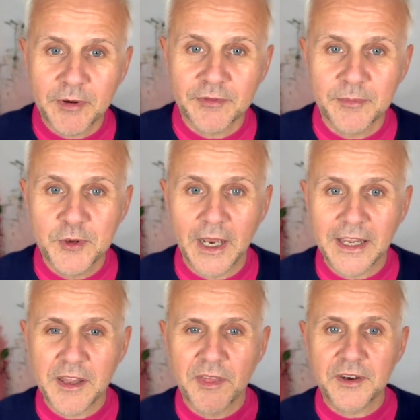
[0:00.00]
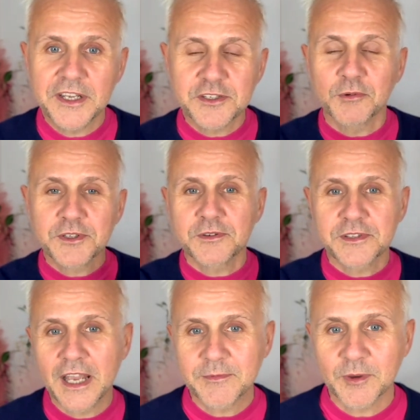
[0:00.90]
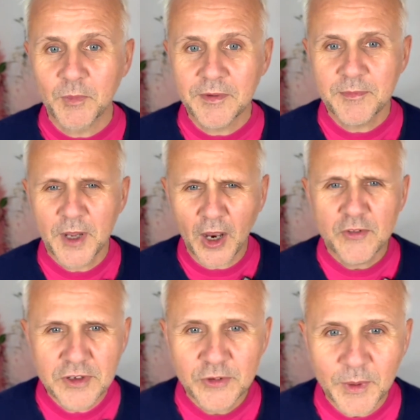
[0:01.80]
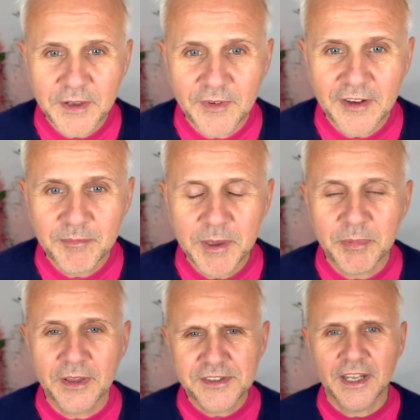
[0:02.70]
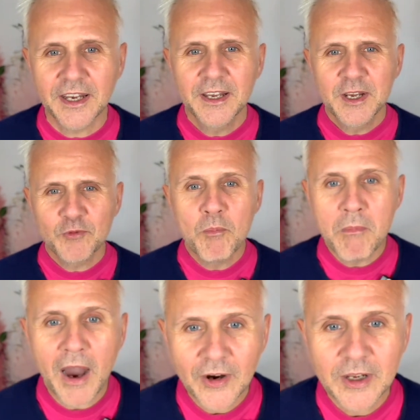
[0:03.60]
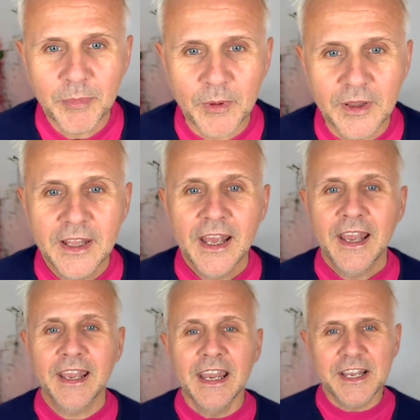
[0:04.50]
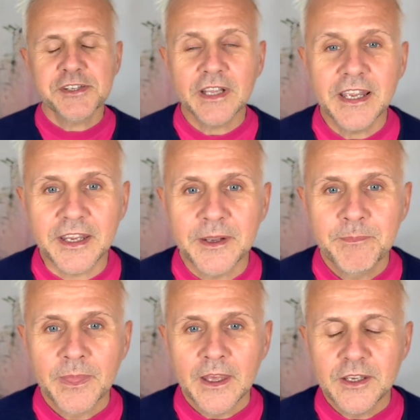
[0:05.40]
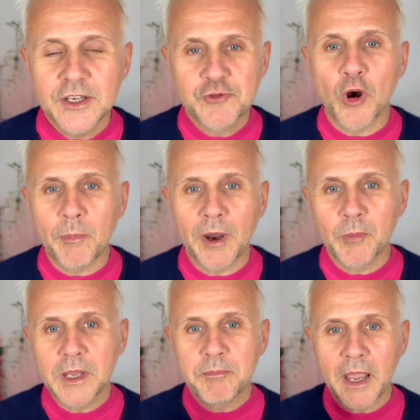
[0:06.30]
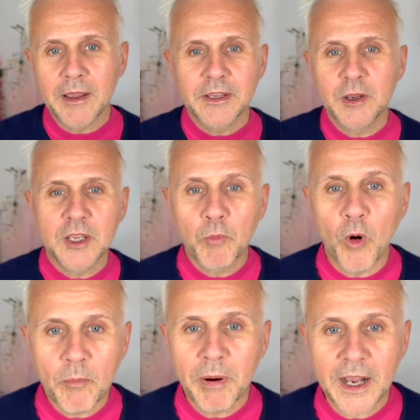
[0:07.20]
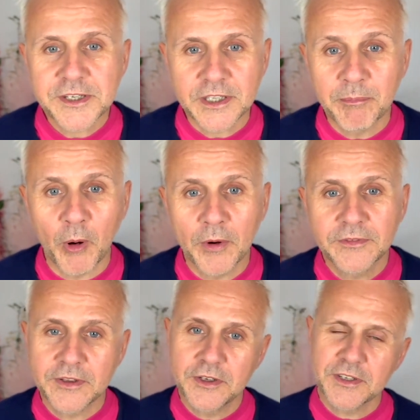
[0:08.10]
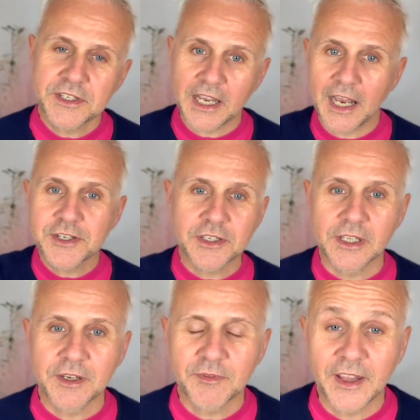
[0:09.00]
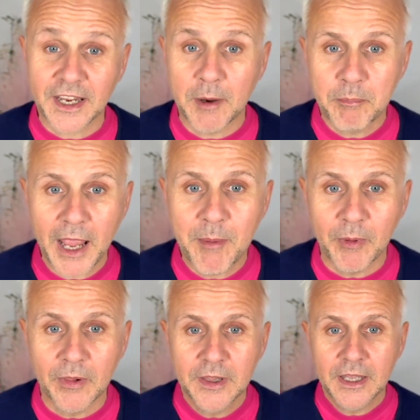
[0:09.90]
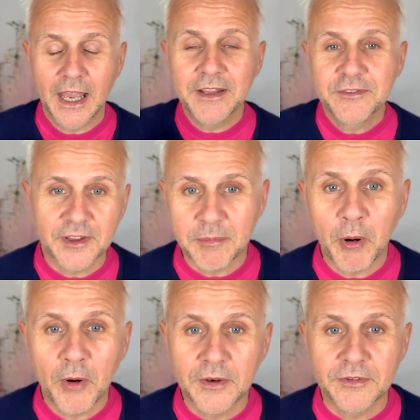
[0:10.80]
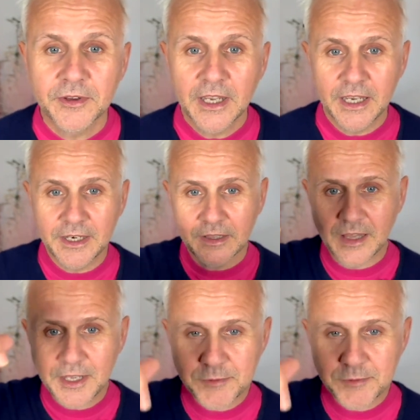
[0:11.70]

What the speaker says: from you, i.e. 3 social steps away from you. 125 people, isn't that remarkable? It's like you drop a wee you walk past a pond and you just casually flick a pebble into the pond and it lands